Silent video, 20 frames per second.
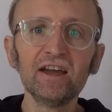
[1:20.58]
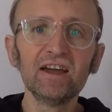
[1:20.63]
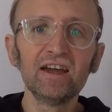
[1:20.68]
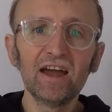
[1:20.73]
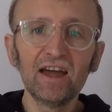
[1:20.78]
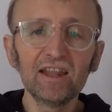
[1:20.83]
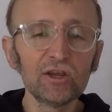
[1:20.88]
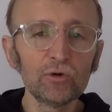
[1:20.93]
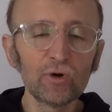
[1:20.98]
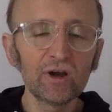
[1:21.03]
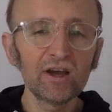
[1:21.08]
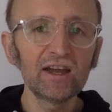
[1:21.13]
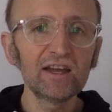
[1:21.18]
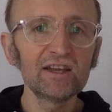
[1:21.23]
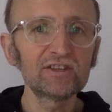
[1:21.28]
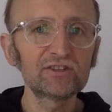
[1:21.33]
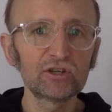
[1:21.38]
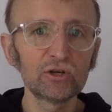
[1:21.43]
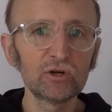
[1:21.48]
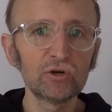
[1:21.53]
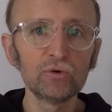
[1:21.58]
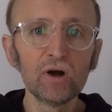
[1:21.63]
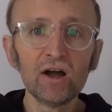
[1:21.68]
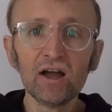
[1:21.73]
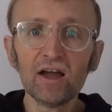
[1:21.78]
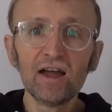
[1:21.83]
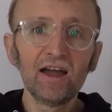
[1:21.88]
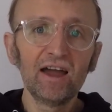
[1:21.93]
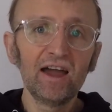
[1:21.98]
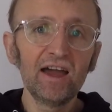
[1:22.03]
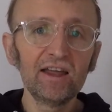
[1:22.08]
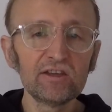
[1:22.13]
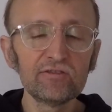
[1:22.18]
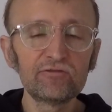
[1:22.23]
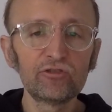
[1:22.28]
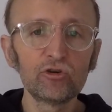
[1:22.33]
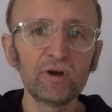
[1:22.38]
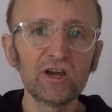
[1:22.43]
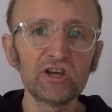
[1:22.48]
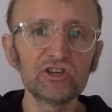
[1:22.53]
anyway. So any
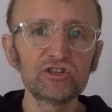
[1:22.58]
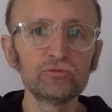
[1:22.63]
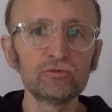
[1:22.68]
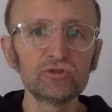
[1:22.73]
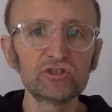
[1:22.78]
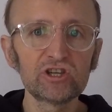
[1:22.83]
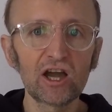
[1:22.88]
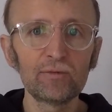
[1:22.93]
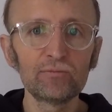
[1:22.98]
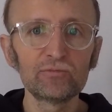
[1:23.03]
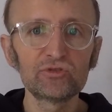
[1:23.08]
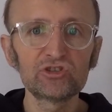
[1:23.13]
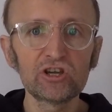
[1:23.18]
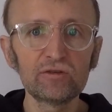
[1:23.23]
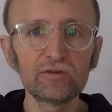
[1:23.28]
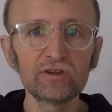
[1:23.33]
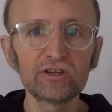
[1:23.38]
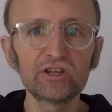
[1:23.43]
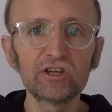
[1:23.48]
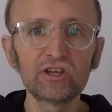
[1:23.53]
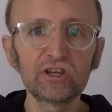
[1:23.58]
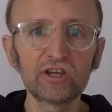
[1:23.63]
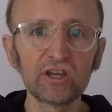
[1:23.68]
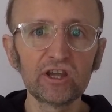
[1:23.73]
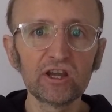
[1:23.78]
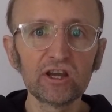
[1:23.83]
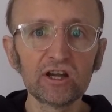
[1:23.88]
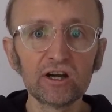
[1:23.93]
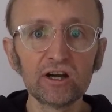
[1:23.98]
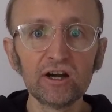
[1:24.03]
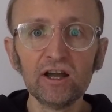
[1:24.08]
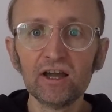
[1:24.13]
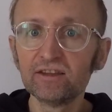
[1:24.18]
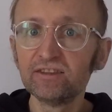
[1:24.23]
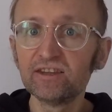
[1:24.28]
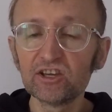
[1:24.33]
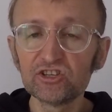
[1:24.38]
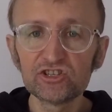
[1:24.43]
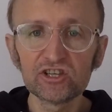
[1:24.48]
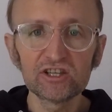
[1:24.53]
information which I'm sharing here,
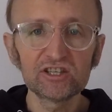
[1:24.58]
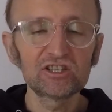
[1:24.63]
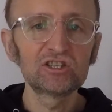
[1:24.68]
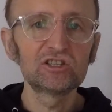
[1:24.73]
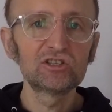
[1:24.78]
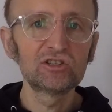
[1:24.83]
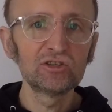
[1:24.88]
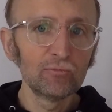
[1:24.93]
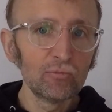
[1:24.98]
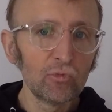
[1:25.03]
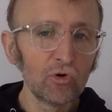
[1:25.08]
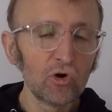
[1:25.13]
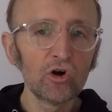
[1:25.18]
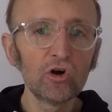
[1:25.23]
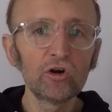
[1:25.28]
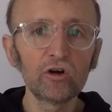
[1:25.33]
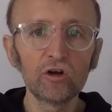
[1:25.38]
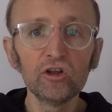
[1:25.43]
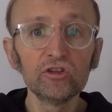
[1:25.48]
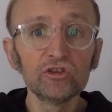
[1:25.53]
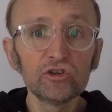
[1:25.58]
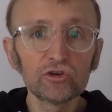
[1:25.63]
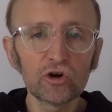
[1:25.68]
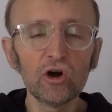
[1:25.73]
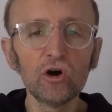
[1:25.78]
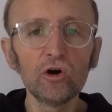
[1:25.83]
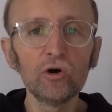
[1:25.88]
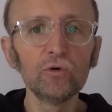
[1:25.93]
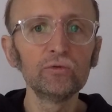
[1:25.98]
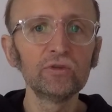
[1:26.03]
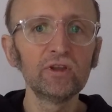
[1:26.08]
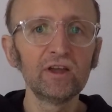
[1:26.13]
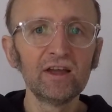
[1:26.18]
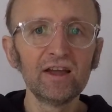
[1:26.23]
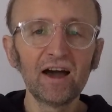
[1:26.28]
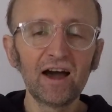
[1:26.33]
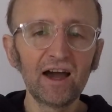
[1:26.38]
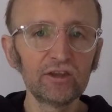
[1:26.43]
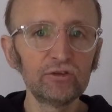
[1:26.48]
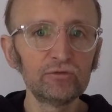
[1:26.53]
digest more on your own.
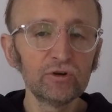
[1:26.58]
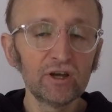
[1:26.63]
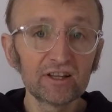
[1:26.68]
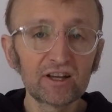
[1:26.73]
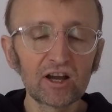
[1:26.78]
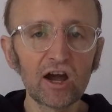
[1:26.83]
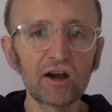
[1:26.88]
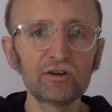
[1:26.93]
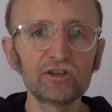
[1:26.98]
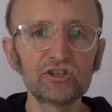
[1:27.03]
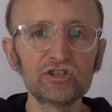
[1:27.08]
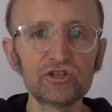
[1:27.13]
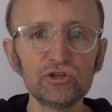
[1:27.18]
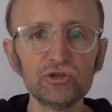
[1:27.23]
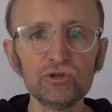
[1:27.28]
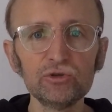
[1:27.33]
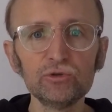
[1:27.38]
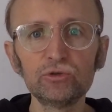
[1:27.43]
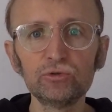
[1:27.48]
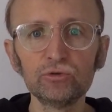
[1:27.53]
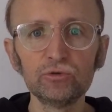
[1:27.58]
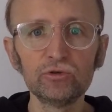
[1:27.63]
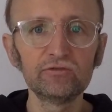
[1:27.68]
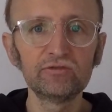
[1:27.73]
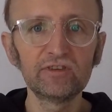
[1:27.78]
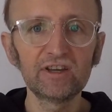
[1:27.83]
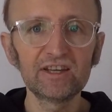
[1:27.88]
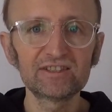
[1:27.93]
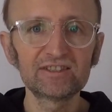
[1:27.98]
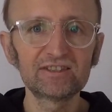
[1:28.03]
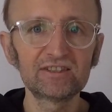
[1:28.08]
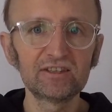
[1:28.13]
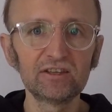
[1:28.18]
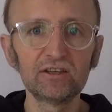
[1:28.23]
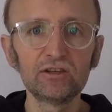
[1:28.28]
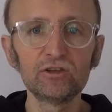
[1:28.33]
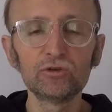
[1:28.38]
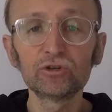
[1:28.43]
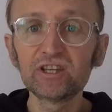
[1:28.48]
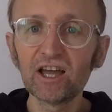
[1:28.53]
I do encourage you to invest
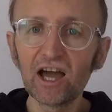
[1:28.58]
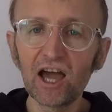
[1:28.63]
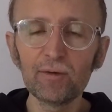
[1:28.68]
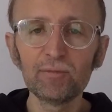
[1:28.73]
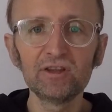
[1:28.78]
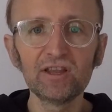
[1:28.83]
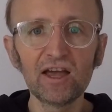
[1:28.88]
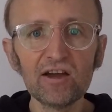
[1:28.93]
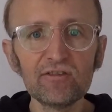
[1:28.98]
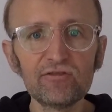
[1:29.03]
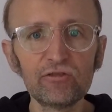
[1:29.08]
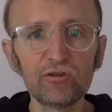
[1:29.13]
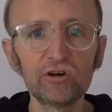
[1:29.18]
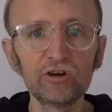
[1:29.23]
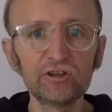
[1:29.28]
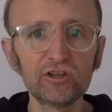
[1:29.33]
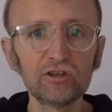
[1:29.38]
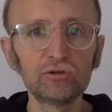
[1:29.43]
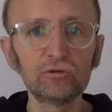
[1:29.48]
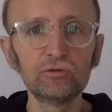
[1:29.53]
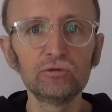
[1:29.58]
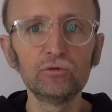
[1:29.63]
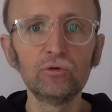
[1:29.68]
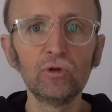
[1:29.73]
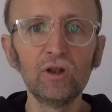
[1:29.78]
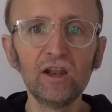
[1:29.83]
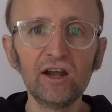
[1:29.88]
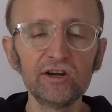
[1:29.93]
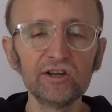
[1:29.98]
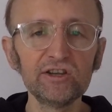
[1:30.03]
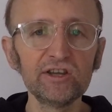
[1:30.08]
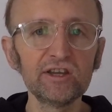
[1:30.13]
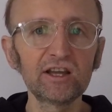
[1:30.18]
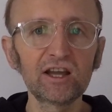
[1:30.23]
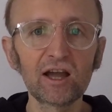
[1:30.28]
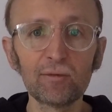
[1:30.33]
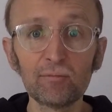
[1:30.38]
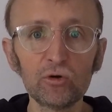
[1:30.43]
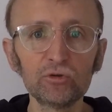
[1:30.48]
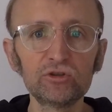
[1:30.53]
your time and effort into
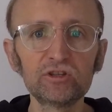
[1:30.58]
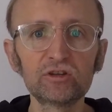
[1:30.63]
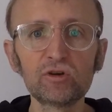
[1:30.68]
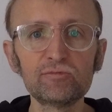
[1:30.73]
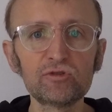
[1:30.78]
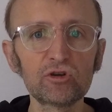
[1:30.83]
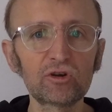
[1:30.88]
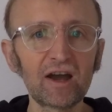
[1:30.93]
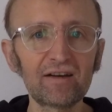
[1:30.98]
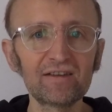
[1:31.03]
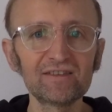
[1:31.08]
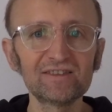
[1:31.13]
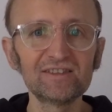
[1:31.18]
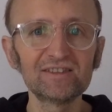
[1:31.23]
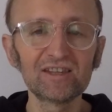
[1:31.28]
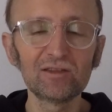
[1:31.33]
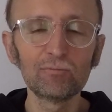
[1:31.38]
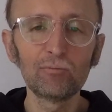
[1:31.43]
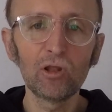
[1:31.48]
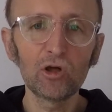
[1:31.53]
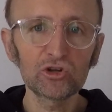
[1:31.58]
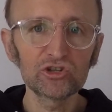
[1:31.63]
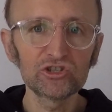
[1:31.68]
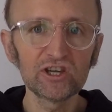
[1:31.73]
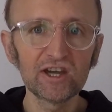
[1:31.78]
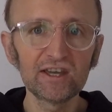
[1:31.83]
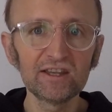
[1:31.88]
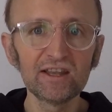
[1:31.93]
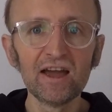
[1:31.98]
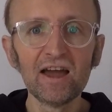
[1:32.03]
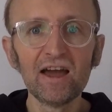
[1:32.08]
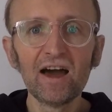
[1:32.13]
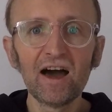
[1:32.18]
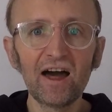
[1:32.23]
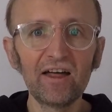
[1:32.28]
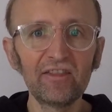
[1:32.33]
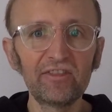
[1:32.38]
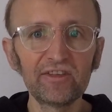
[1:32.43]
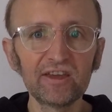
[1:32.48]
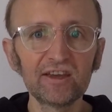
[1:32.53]
learning about cryptocurrencies and blockchain.
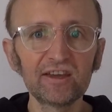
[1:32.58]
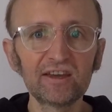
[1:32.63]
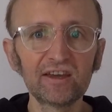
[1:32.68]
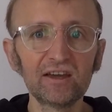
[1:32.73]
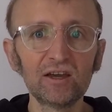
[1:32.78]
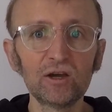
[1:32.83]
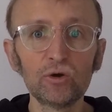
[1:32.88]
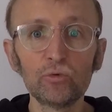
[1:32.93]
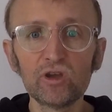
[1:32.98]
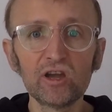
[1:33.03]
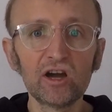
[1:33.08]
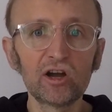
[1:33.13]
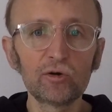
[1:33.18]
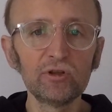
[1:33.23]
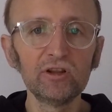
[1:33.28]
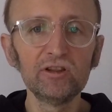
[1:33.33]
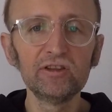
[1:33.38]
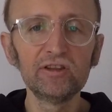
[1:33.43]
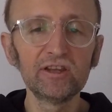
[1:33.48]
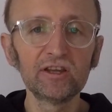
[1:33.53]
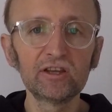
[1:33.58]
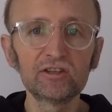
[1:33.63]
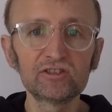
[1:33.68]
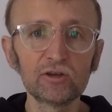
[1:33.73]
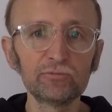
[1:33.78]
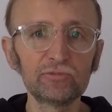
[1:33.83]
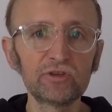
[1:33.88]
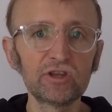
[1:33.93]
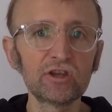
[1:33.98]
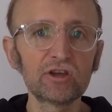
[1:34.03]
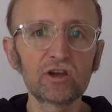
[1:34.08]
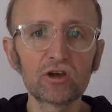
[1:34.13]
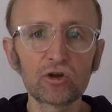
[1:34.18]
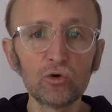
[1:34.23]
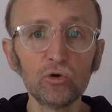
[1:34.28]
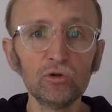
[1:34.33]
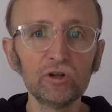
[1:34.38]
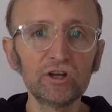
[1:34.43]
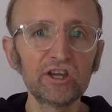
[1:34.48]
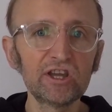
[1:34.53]
I think we are building something
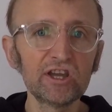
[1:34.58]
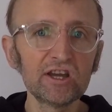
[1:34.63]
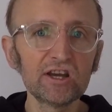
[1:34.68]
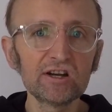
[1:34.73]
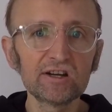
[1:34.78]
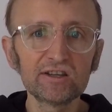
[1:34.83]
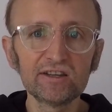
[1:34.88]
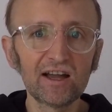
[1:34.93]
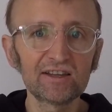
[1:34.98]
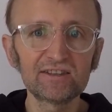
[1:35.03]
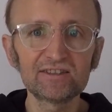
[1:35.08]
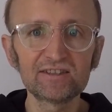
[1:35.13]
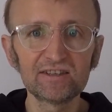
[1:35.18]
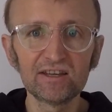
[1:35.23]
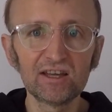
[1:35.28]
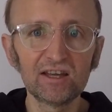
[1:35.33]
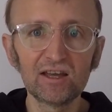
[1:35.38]
cool here that's